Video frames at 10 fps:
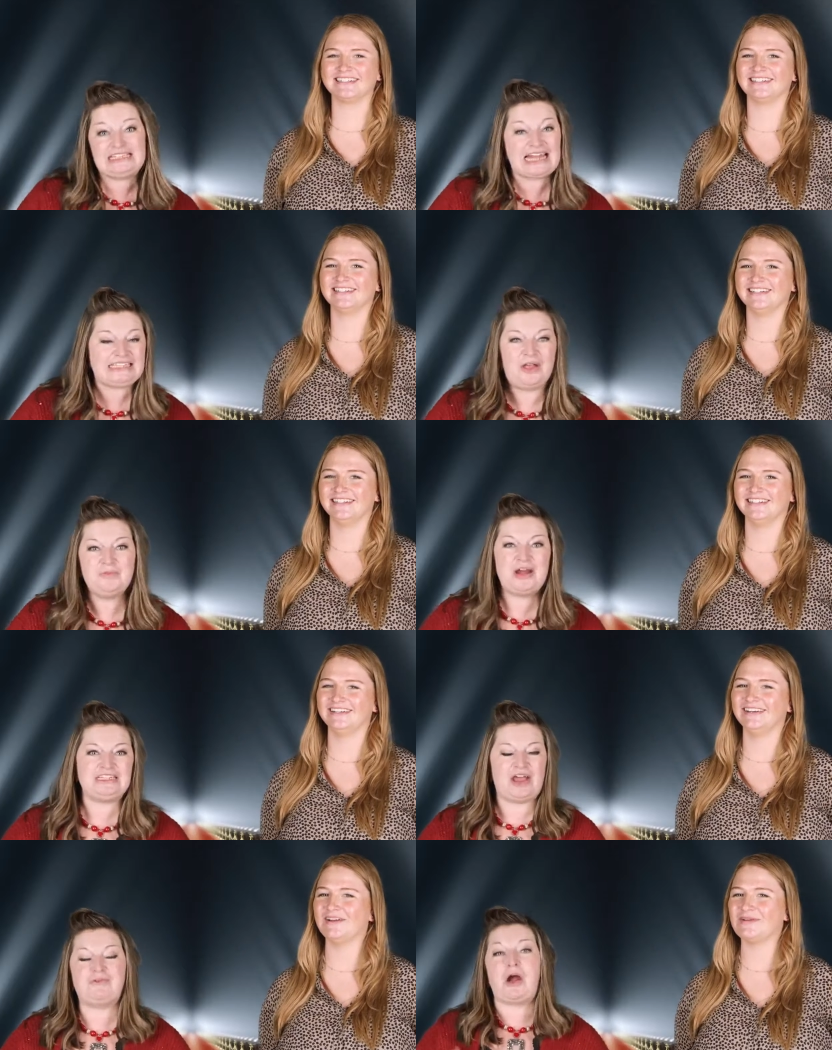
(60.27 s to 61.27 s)
Speaker 1: us at Celebrate
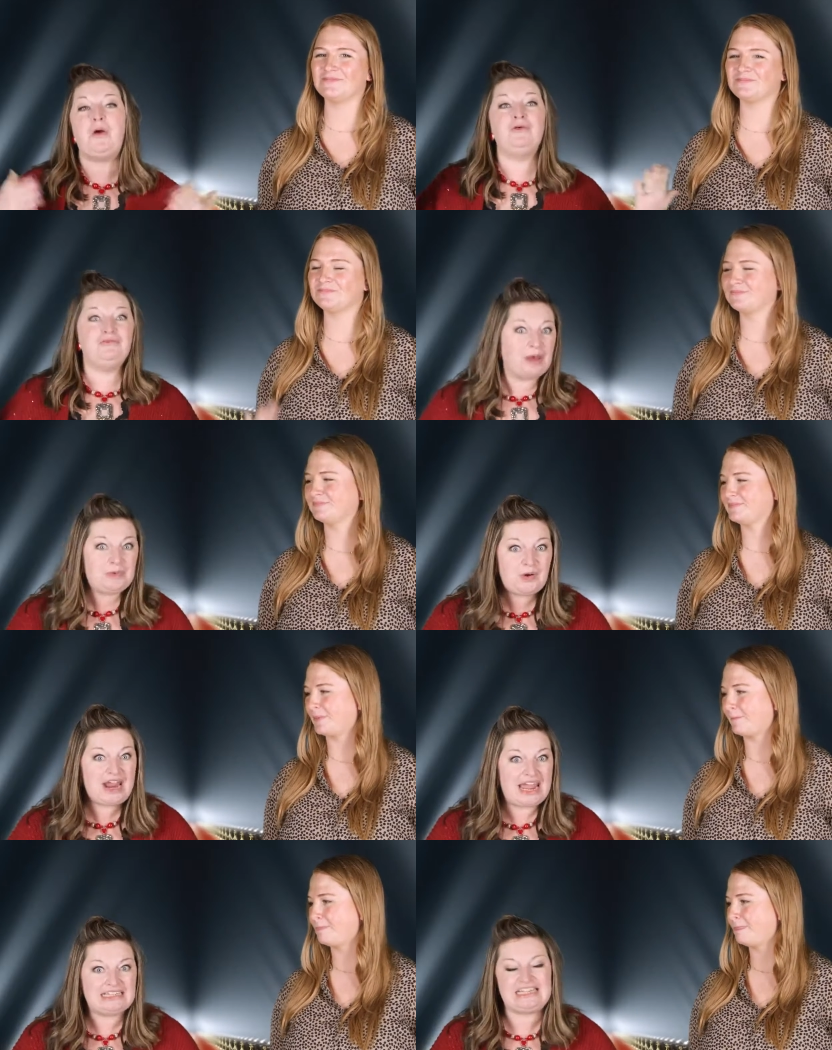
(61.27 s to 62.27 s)
Jeffco
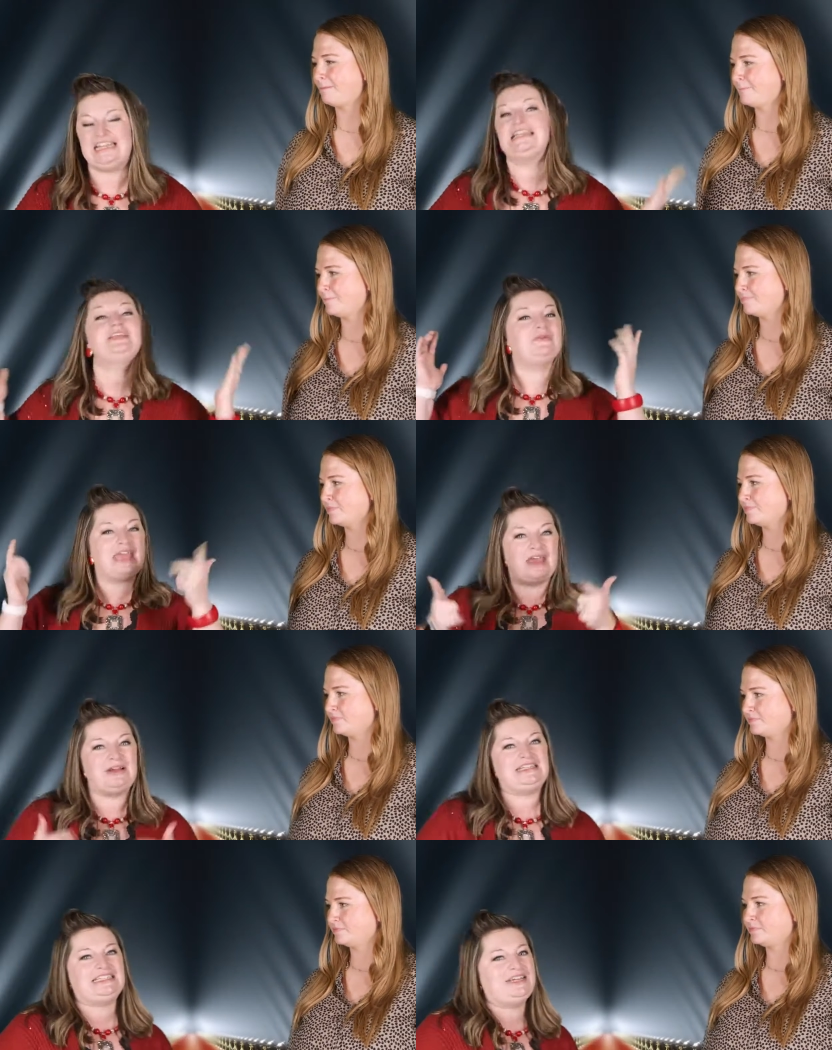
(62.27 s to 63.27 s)
February 18th. We can't
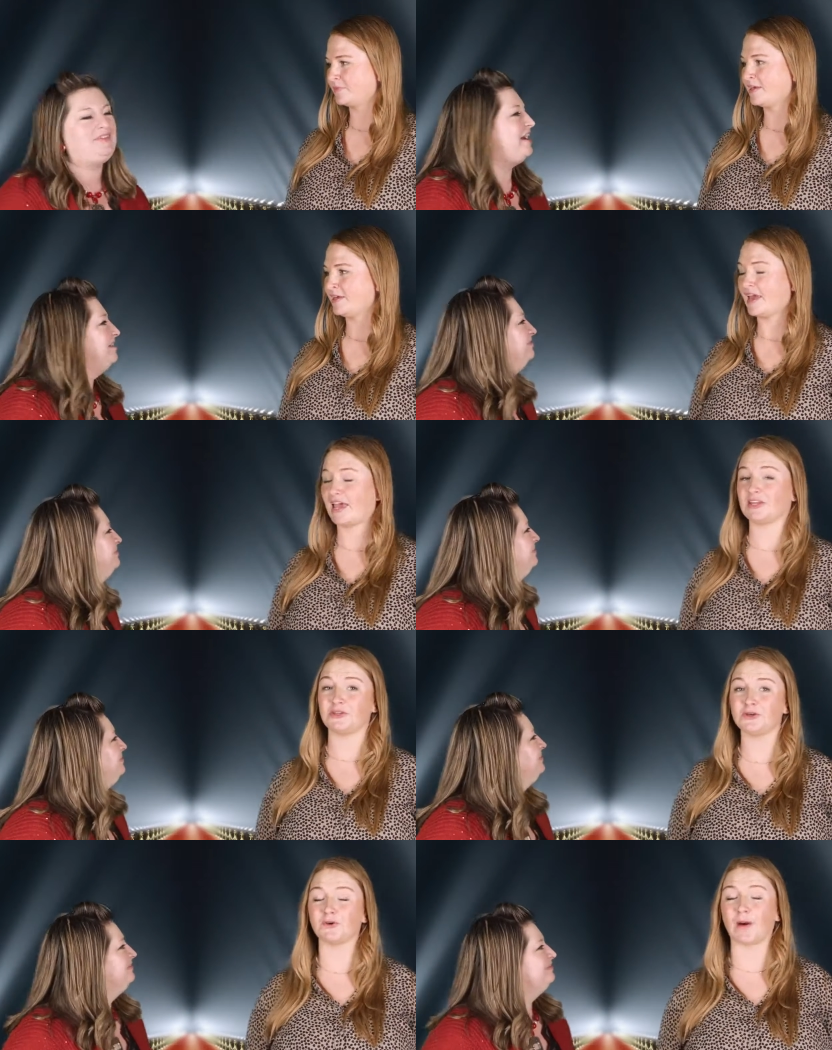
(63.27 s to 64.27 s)
wait to see you there.
Speaker 2: And
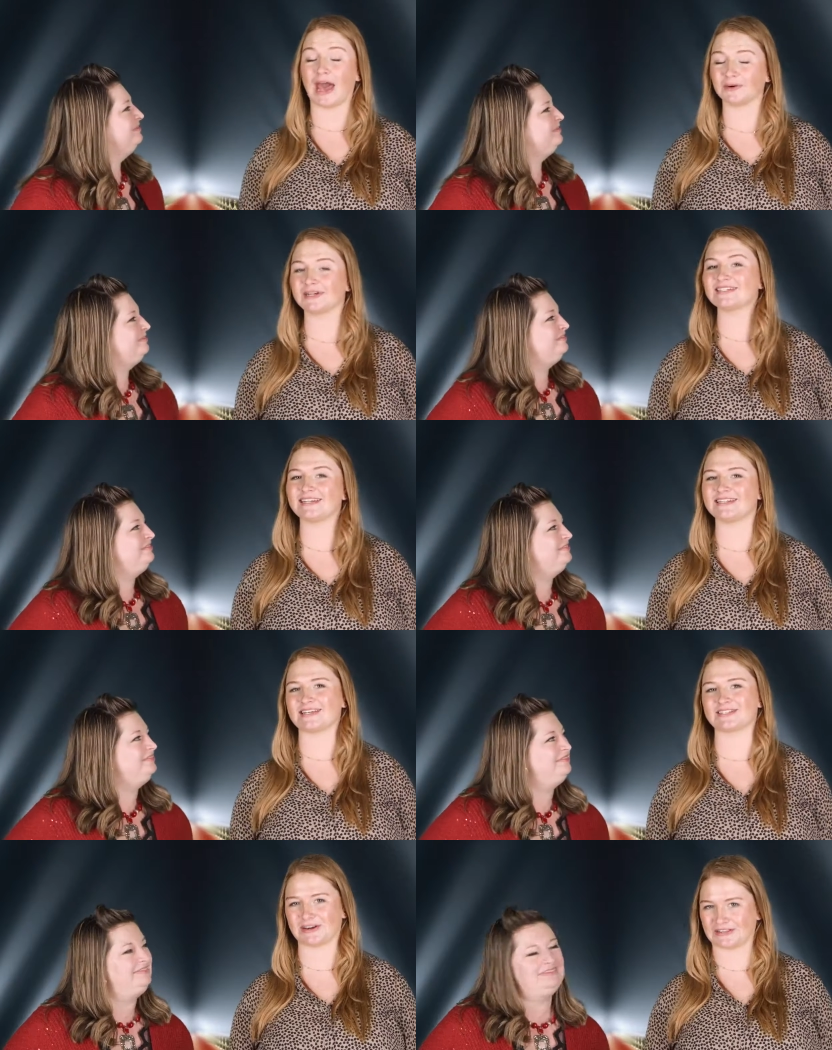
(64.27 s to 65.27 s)
you, our
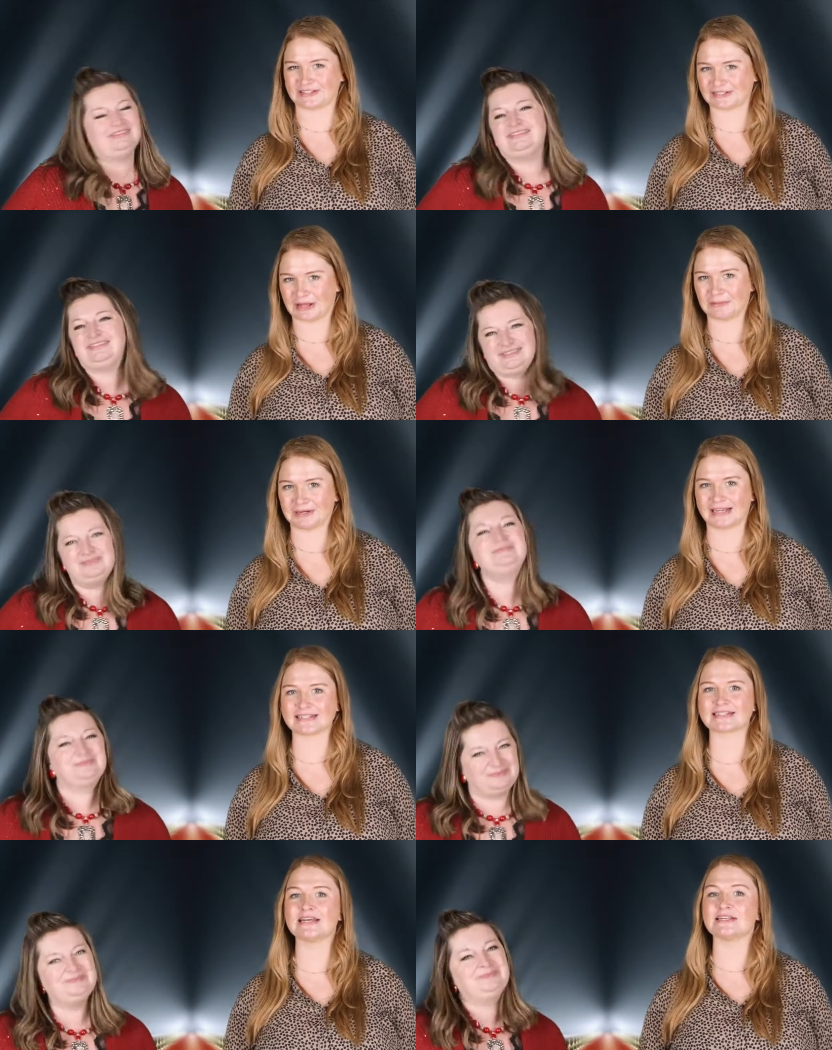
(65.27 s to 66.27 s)
attendees, are the
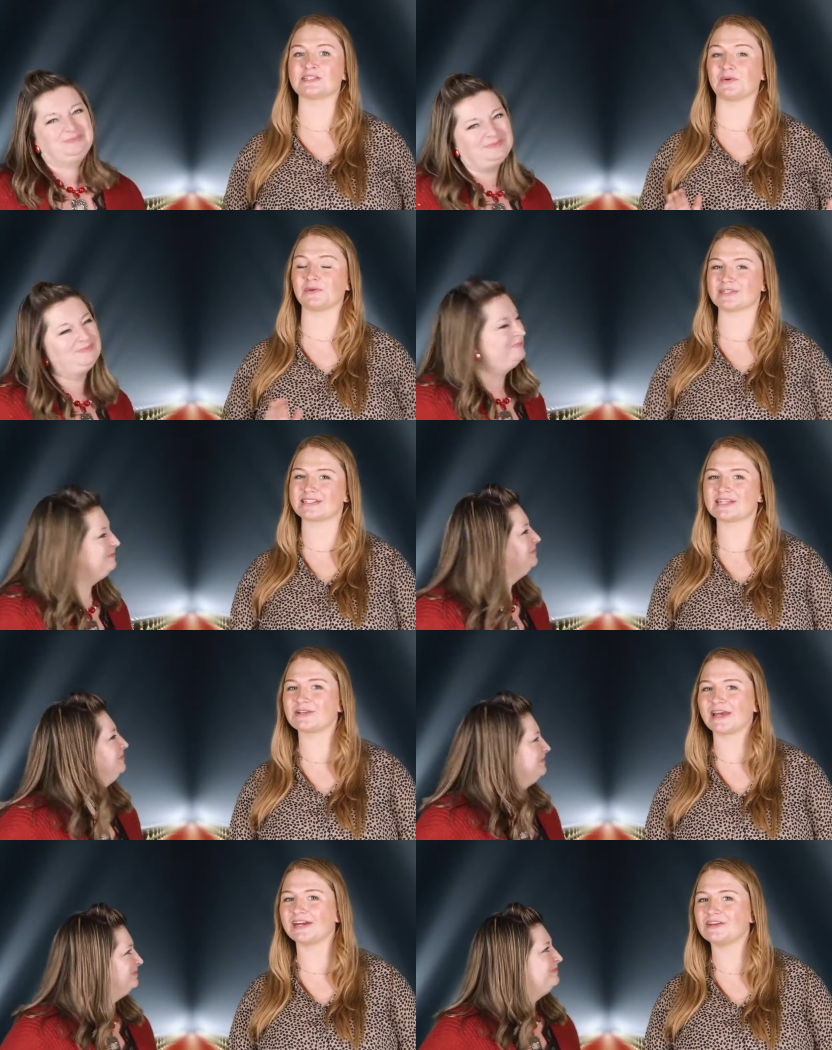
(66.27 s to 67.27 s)
celebrities. So we will see you
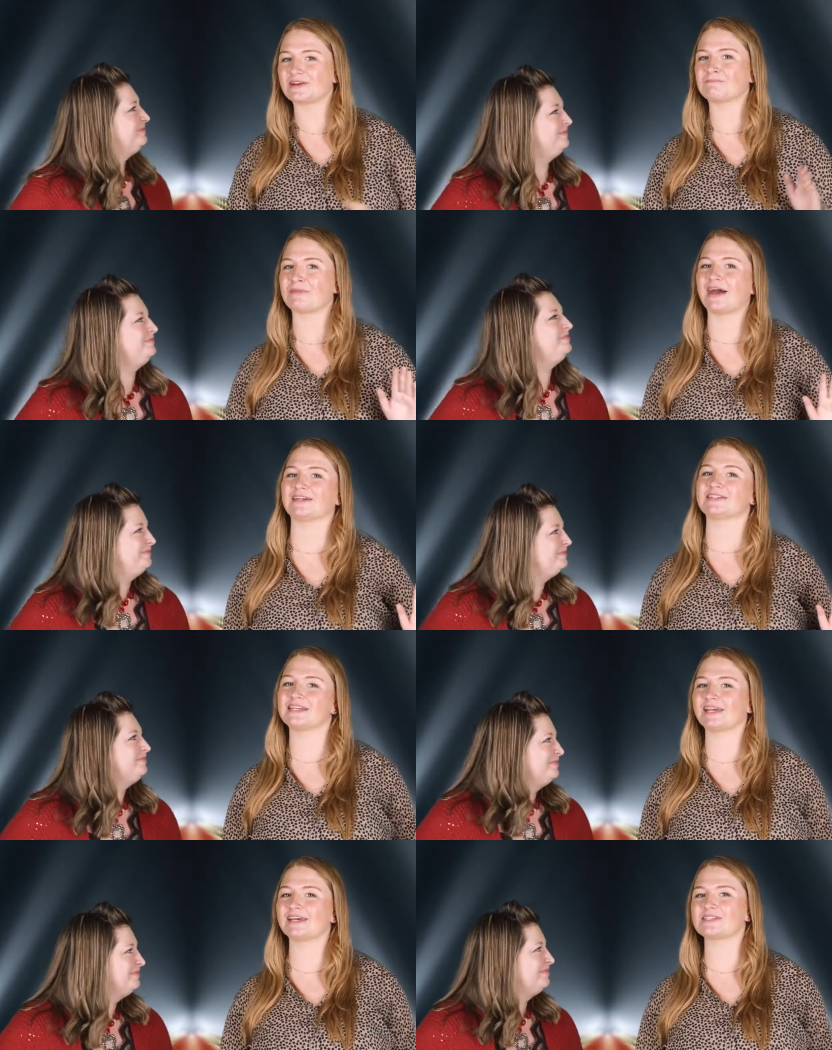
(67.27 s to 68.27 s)
there. You can buy your
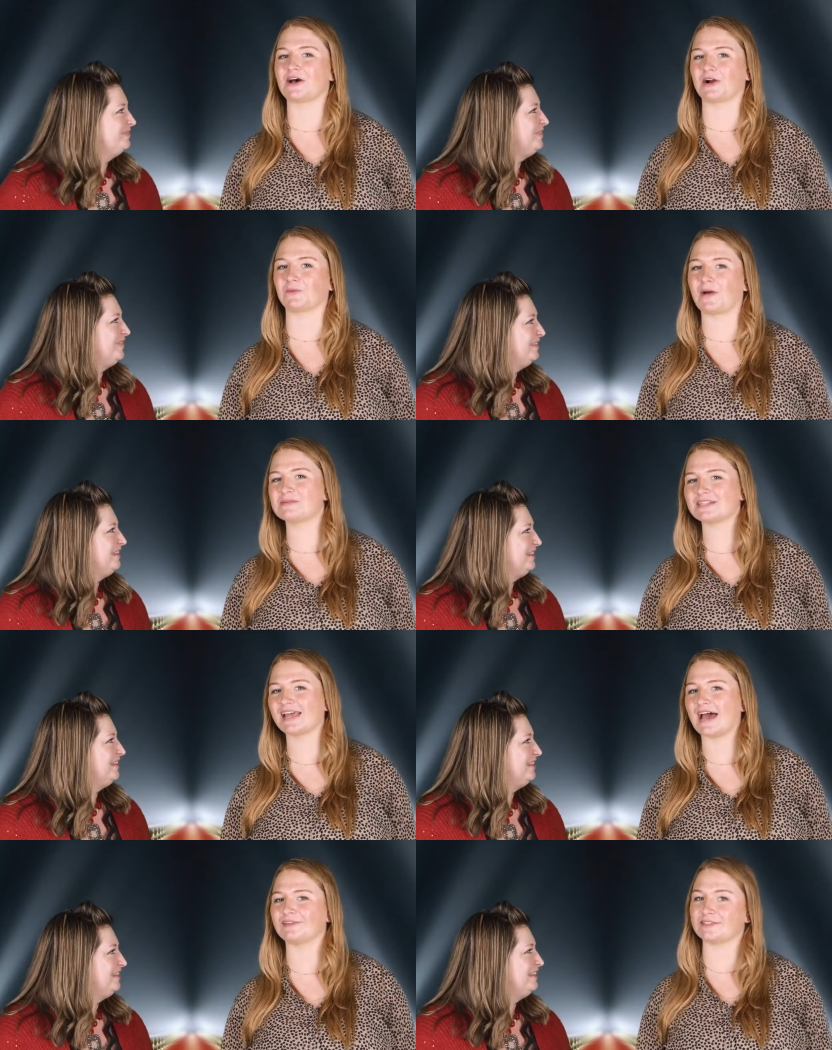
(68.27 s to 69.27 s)
tickets on our
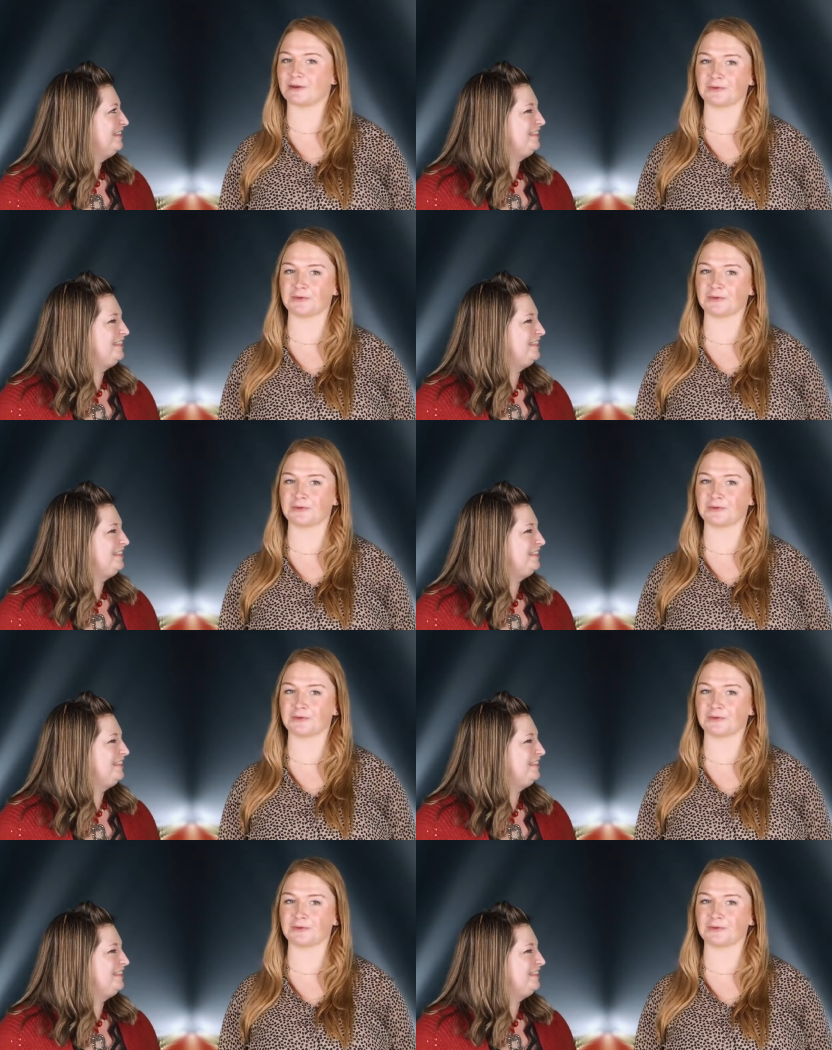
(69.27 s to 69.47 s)
website at